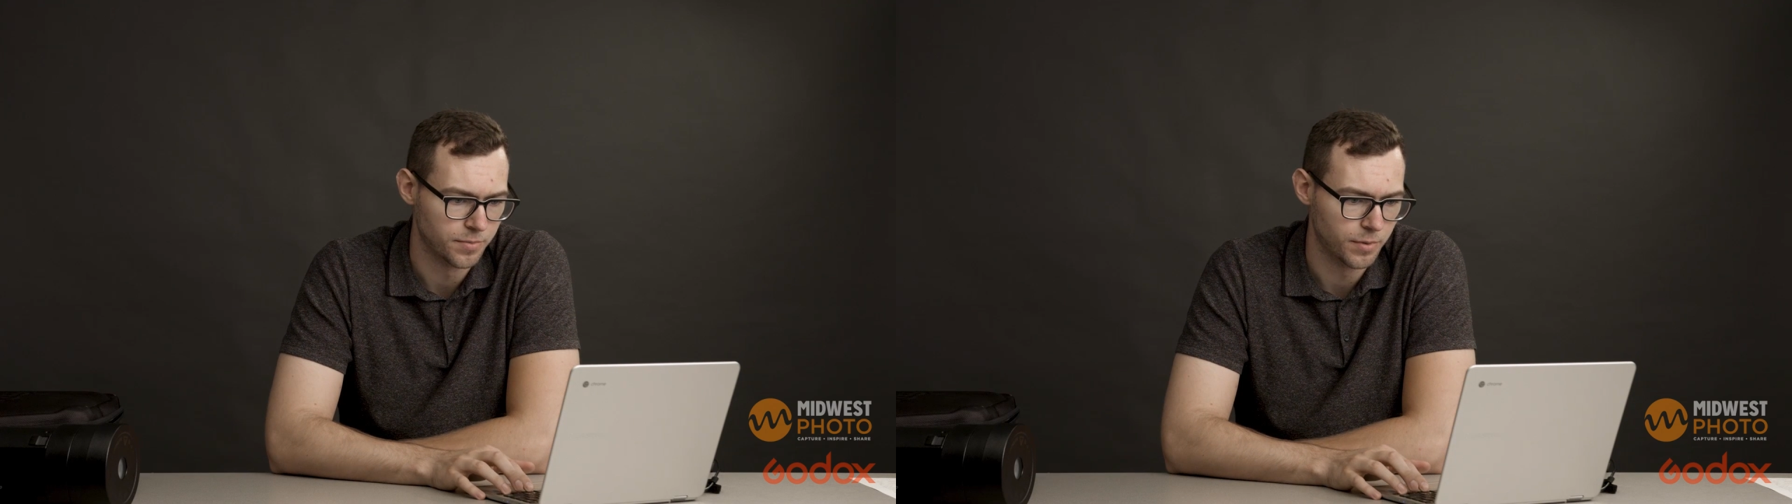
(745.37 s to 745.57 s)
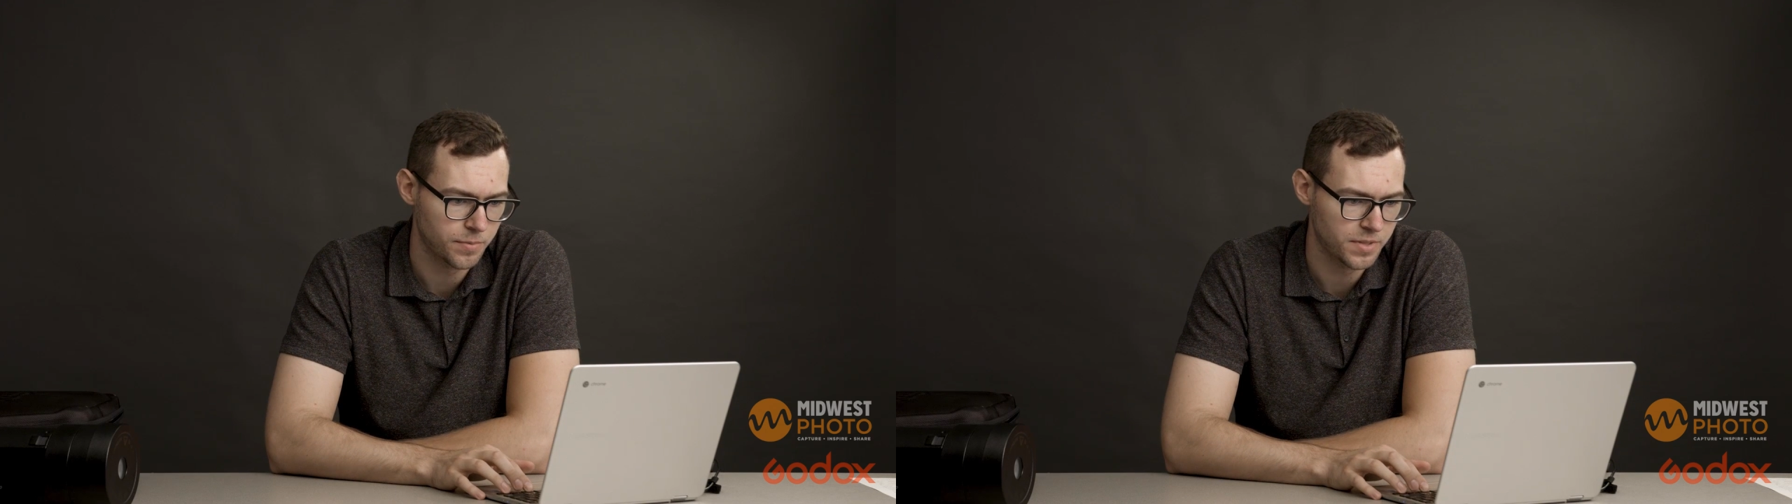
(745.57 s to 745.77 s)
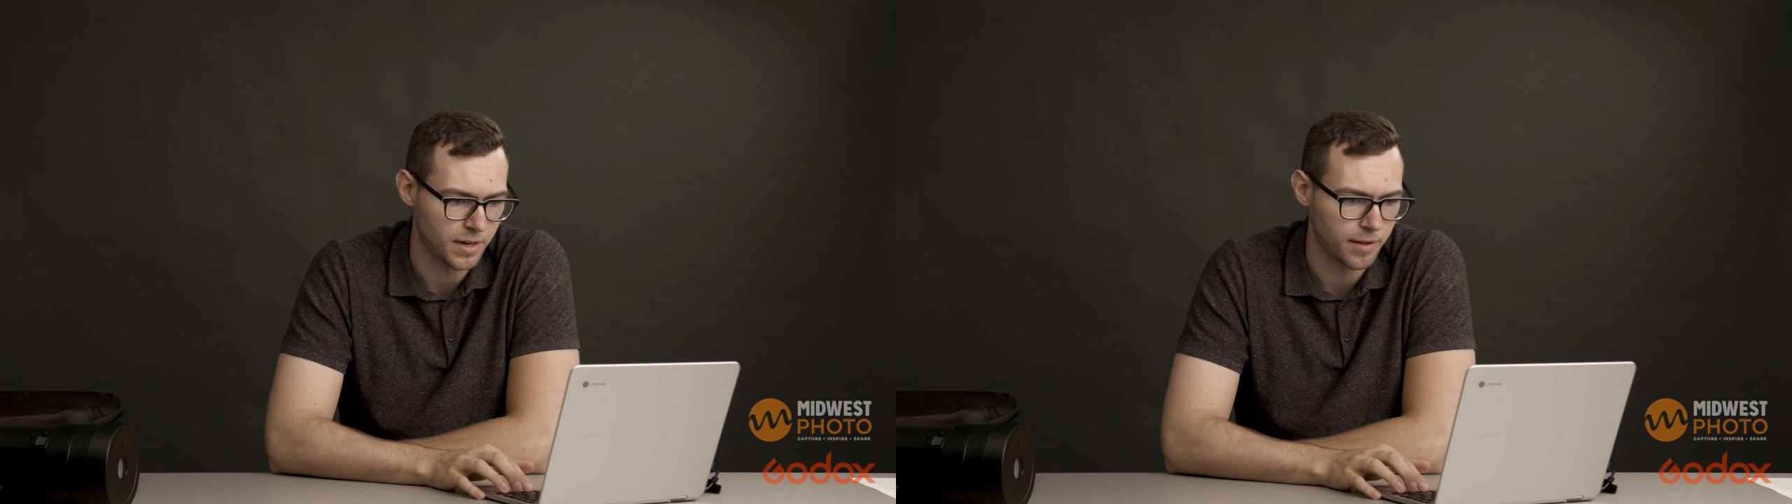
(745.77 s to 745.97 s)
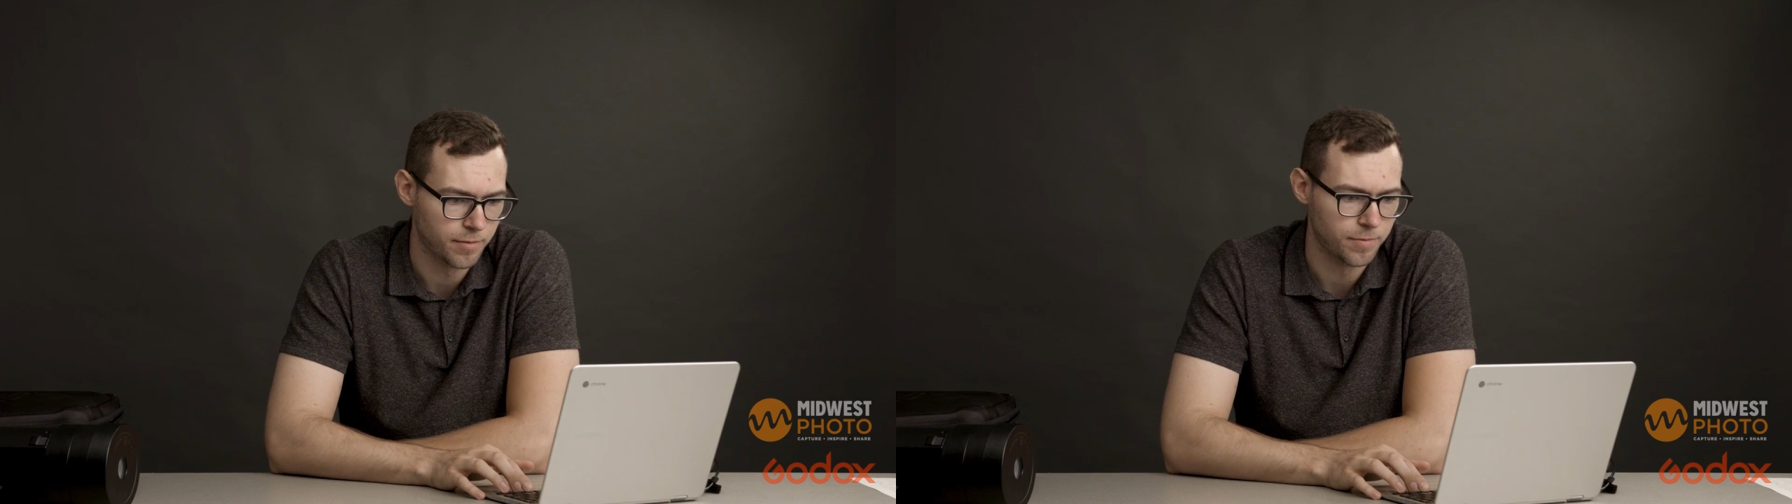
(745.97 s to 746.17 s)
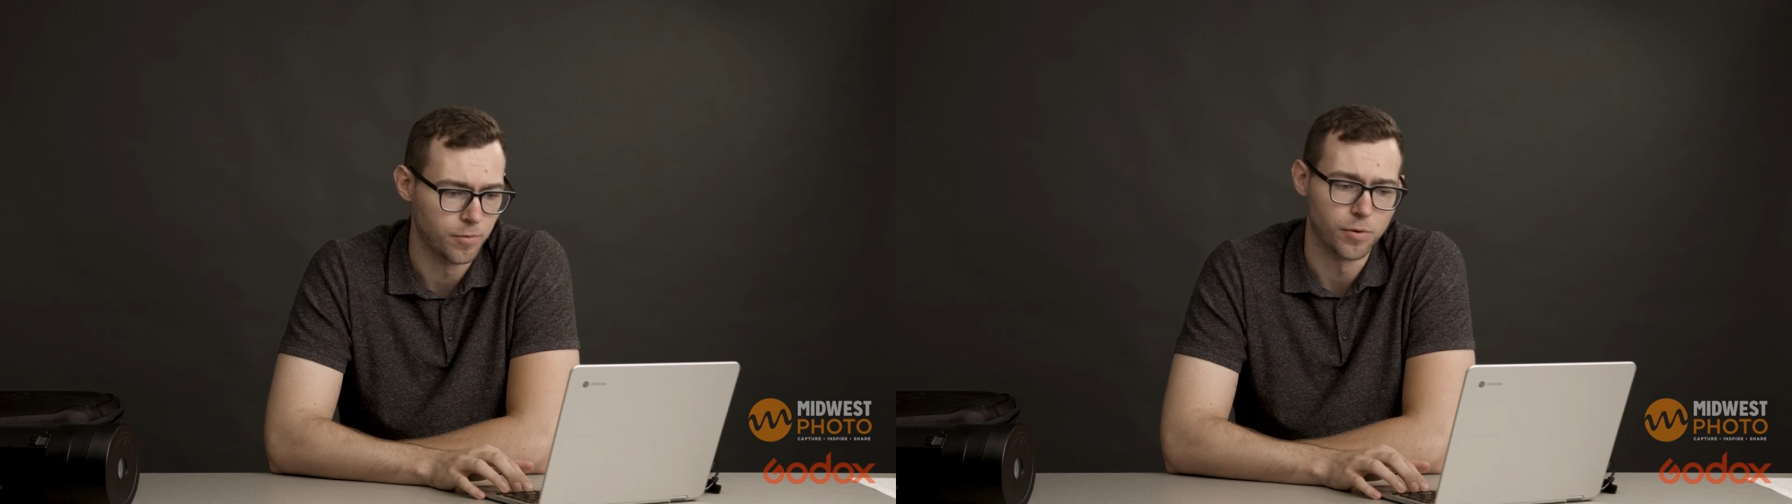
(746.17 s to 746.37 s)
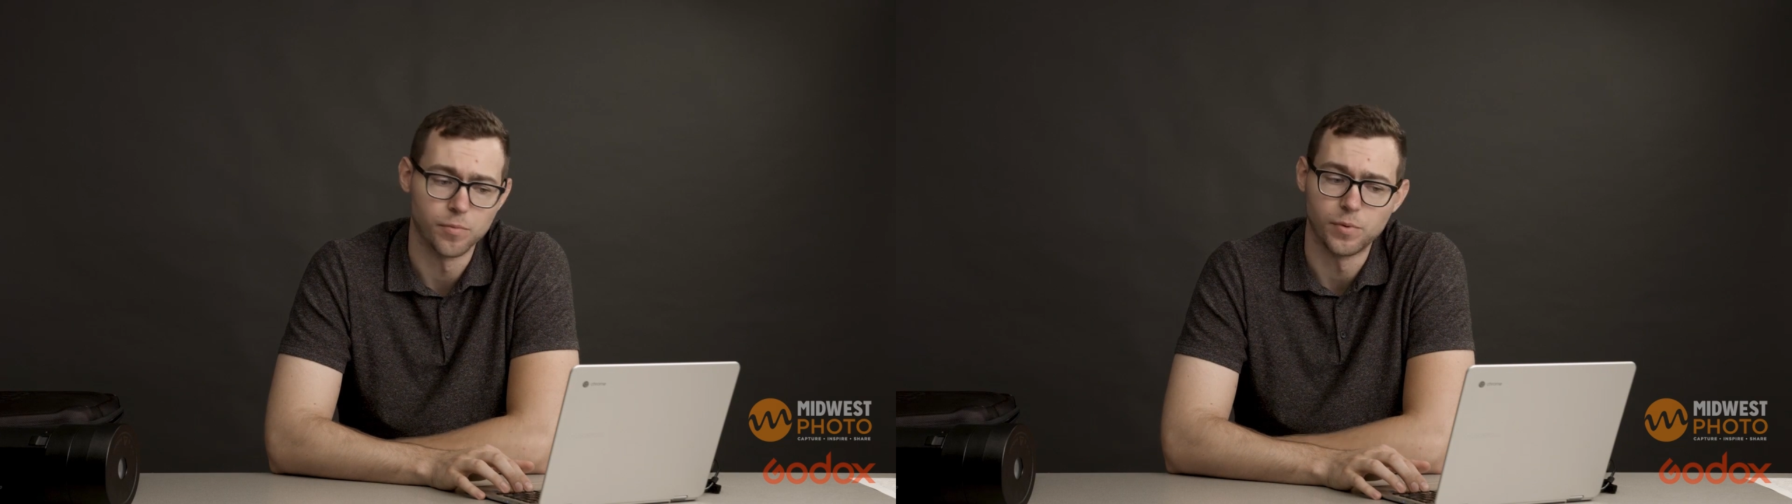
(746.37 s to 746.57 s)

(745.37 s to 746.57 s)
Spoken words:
One was at f4 and